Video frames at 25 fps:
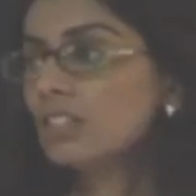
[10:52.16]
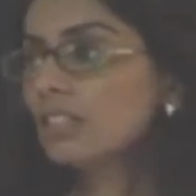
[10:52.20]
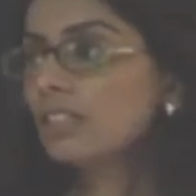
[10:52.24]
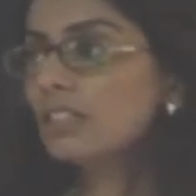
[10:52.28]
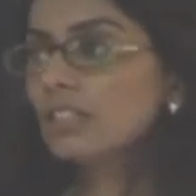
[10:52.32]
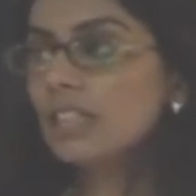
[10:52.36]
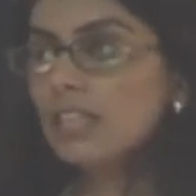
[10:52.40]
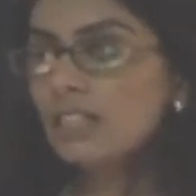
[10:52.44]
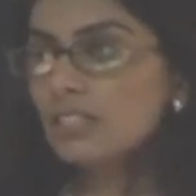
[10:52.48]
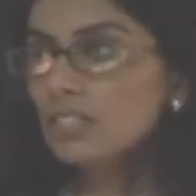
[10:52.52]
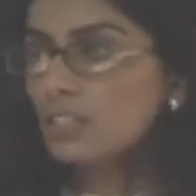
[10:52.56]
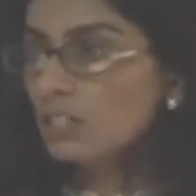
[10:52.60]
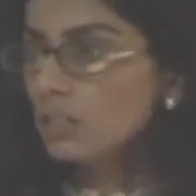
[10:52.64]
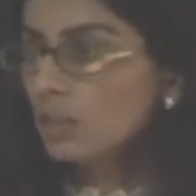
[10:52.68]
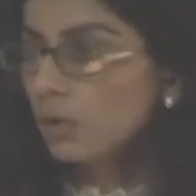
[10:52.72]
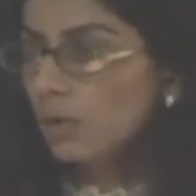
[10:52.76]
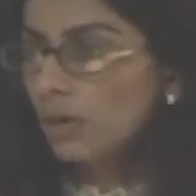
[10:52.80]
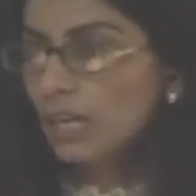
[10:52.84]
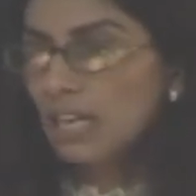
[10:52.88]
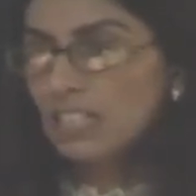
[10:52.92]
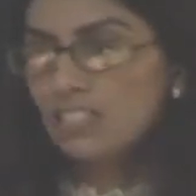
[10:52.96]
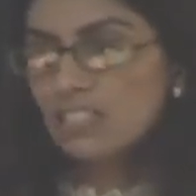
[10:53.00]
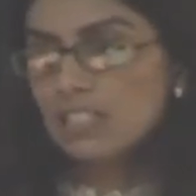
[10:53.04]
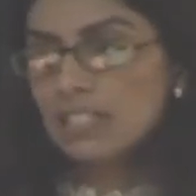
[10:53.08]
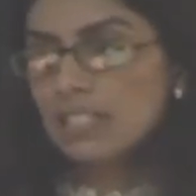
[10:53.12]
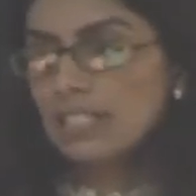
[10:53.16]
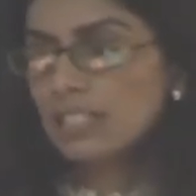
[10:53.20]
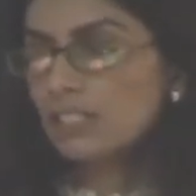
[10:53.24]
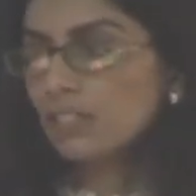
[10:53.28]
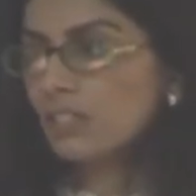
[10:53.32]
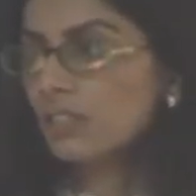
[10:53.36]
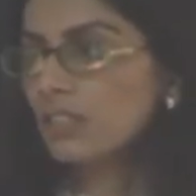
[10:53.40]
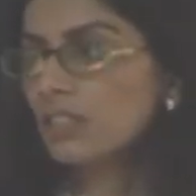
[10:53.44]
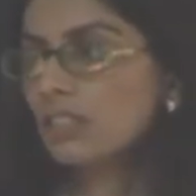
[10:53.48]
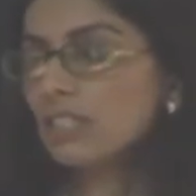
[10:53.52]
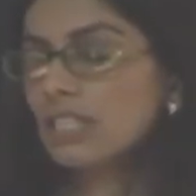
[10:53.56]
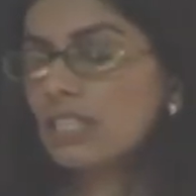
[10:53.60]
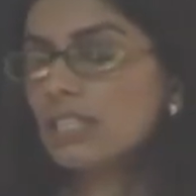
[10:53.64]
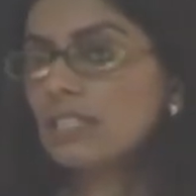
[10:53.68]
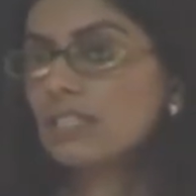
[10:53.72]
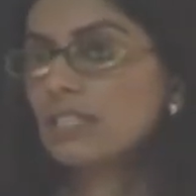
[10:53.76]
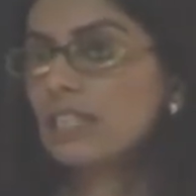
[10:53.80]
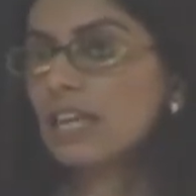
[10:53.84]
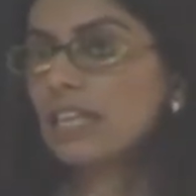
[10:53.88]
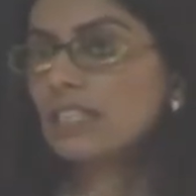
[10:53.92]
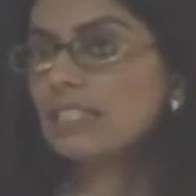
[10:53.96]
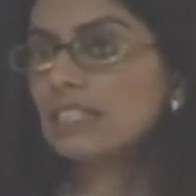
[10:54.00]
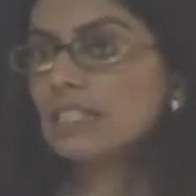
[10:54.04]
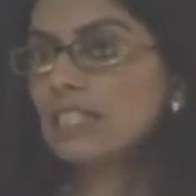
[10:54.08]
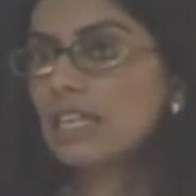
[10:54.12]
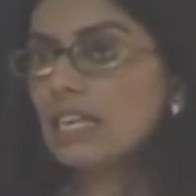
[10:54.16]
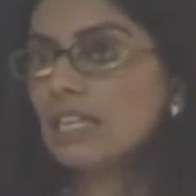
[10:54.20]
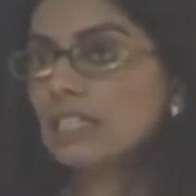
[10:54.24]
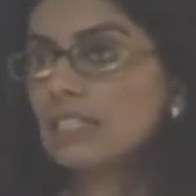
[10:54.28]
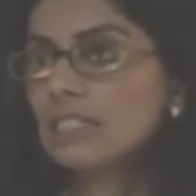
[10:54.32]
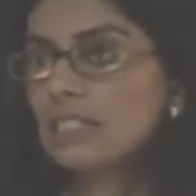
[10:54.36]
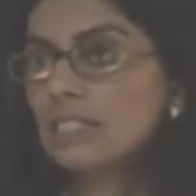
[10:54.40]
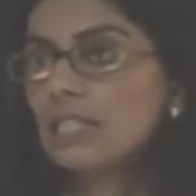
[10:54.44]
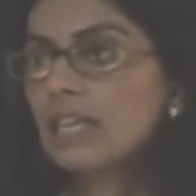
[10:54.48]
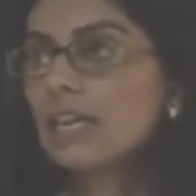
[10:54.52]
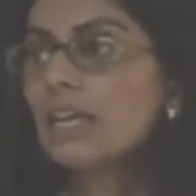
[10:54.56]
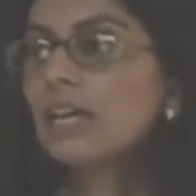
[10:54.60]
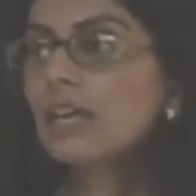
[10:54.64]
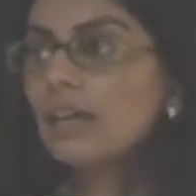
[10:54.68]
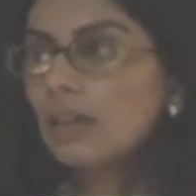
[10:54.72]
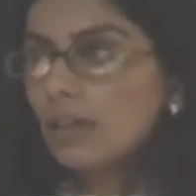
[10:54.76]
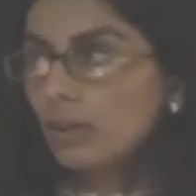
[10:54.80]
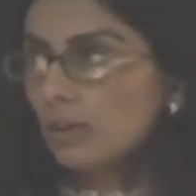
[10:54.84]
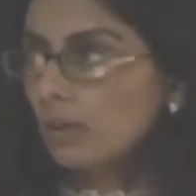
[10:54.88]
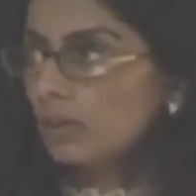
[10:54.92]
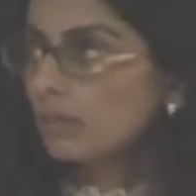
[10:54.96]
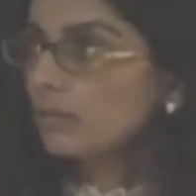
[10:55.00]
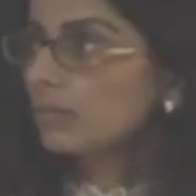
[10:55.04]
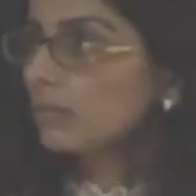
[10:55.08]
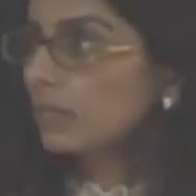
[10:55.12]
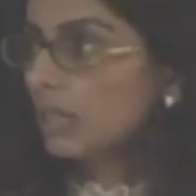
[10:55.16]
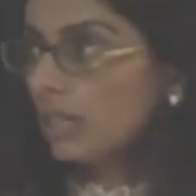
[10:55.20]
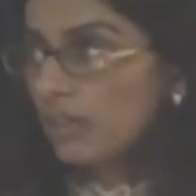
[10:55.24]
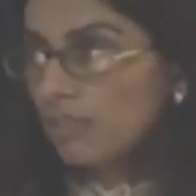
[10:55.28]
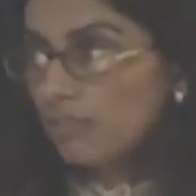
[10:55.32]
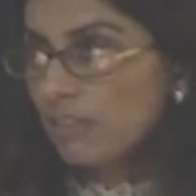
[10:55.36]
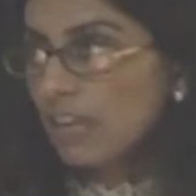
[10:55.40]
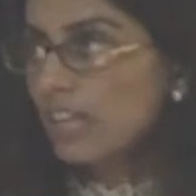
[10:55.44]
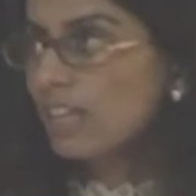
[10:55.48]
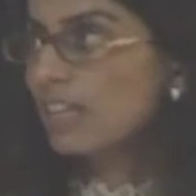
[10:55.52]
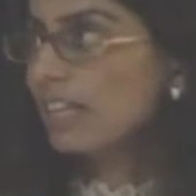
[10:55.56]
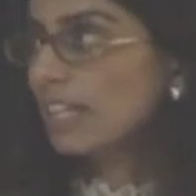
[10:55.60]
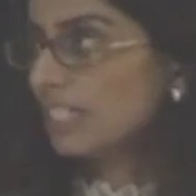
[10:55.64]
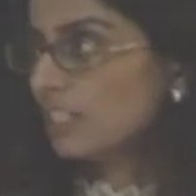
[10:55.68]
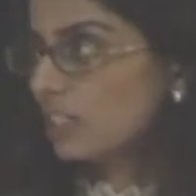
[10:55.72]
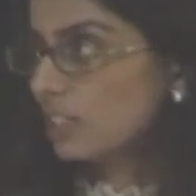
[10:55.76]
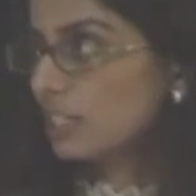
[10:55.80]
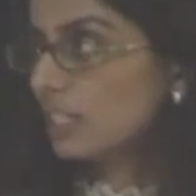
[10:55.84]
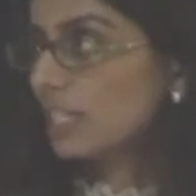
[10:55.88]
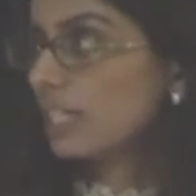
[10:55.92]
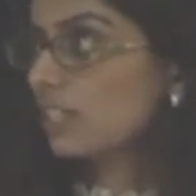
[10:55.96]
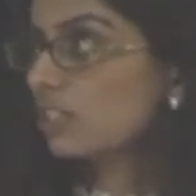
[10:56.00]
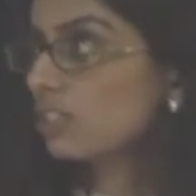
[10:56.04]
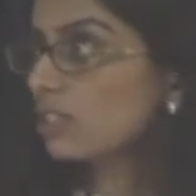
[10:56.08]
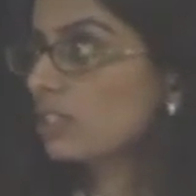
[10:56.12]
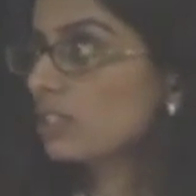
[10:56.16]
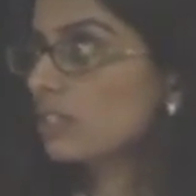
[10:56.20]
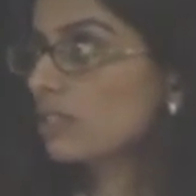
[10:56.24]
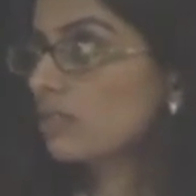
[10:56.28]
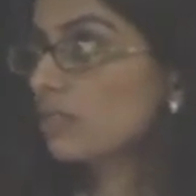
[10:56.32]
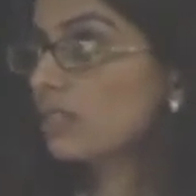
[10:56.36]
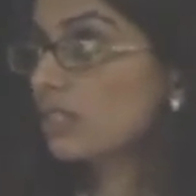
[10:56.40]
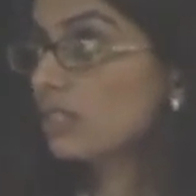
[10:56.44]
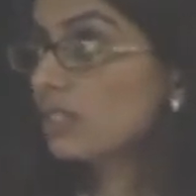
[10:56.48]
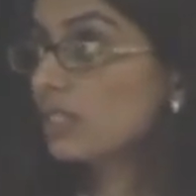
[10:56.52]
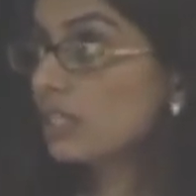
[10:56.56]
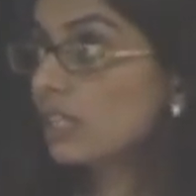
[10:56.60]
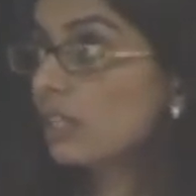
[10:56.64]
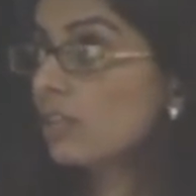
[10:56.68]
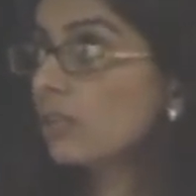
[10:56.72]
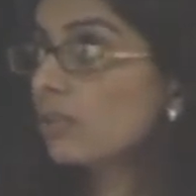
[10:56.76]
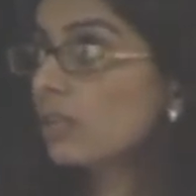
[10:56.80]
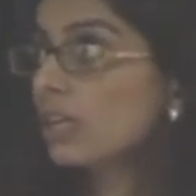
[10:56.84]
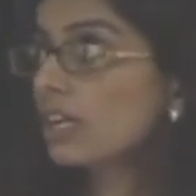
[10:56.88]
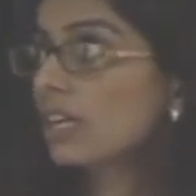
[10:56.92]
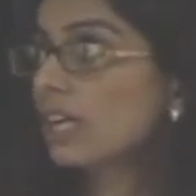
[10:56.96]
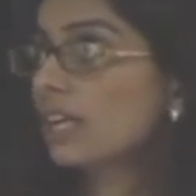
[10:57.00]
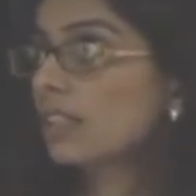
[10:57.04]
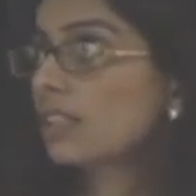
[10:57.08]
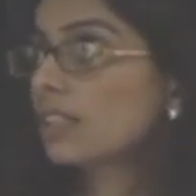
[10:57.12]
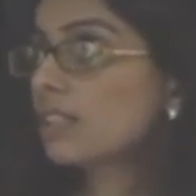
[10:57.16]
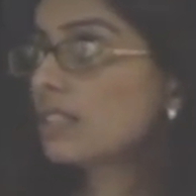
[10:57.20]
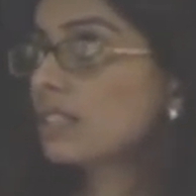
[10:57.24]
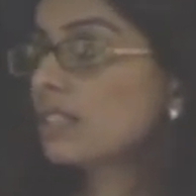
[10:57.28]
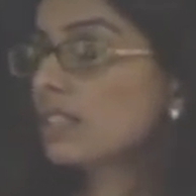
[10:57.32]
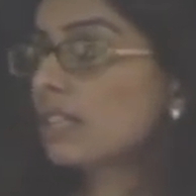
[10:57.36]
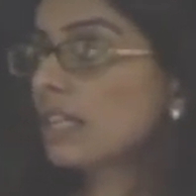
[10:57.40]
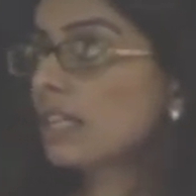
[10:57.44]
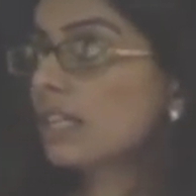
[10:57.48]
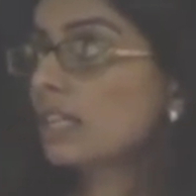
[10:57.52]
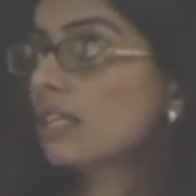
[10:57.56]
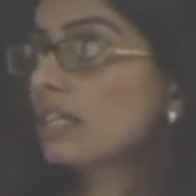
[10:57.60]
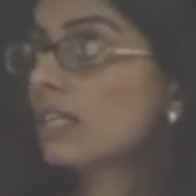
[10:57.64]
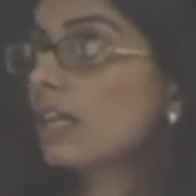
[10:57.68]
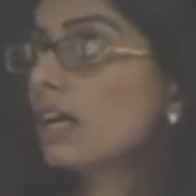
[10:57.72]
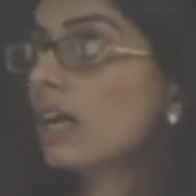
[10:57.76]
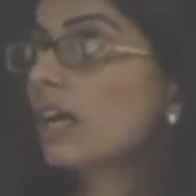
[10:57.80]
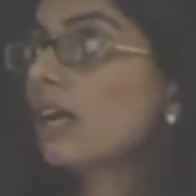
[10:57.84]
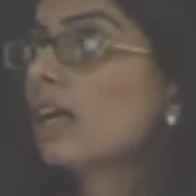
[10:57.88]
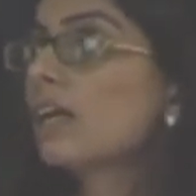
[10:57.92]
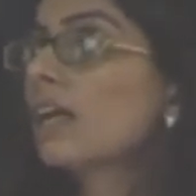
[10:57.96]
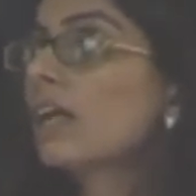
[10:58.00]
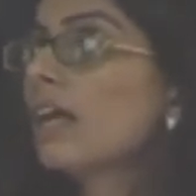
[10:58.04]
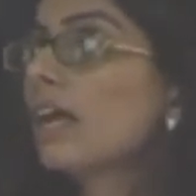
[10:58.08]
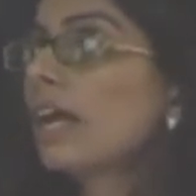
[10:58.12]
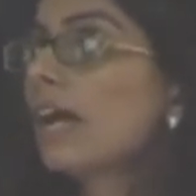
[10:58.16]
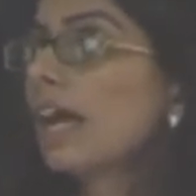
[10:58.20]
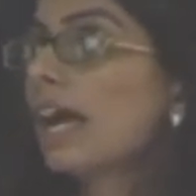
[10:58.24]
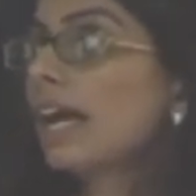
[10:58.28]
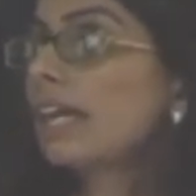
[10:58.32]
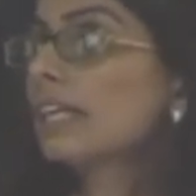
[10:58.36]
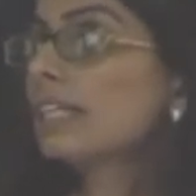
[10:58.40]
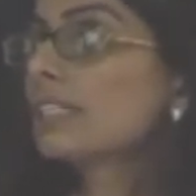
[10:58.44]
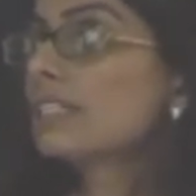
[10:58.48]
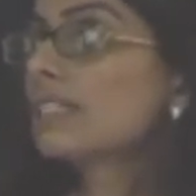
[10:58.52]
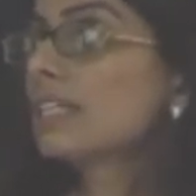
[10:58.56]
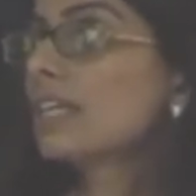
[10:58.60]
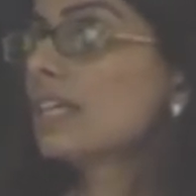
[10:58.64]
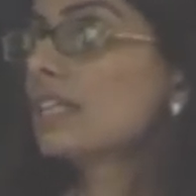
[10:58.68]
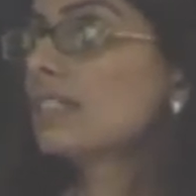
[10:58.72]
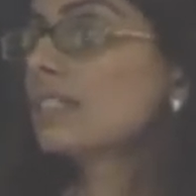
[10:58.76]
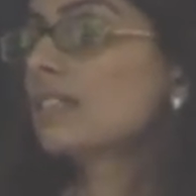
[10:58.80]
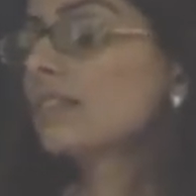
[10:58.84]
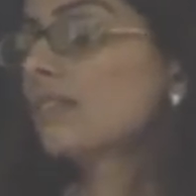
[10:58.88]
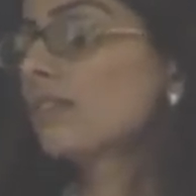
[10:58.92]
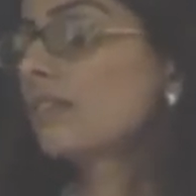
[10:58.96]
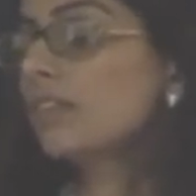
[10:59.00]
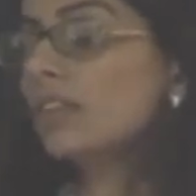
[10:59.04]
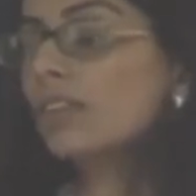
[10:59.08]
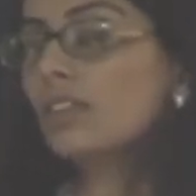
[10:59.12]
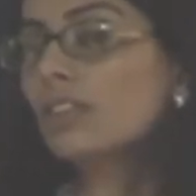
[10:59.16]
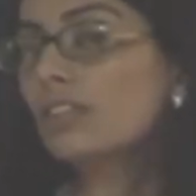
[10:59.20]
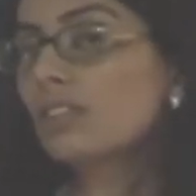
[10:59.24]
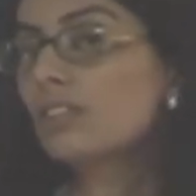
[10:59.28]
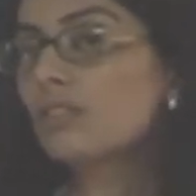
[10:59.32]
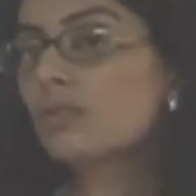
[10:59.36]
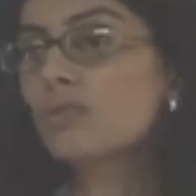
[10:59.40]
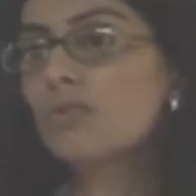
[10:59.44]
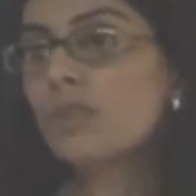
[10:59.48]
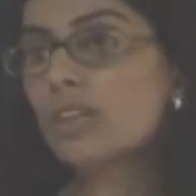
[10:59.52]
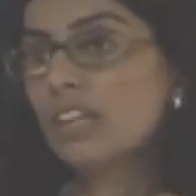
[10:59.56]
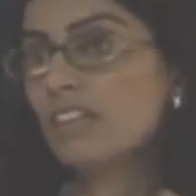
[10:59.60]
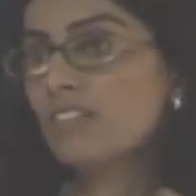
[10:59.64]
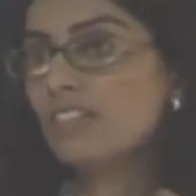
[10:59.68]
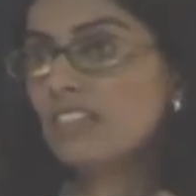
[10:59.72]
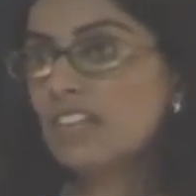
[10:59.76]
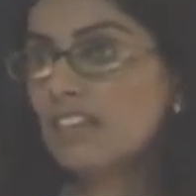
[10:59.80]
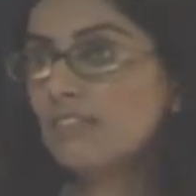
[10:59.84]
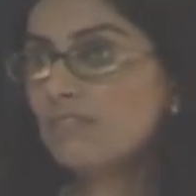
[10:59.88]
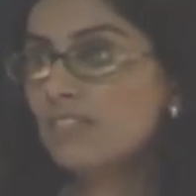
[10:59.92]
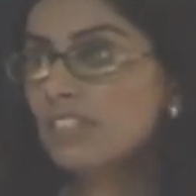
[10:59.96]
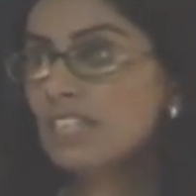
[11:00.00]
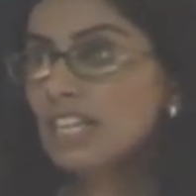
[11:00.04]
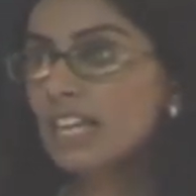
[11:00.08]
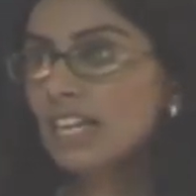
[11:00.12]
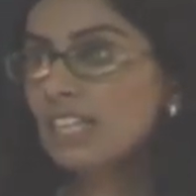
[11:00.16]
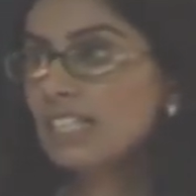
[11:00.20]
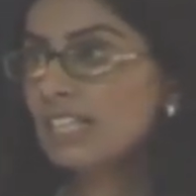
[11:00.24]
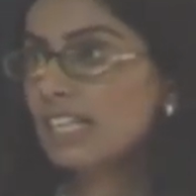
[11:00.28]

there is no legislation on this, and says, there are vague legislations, we're still looking at this in India, and it says, we're going to do whatever FDA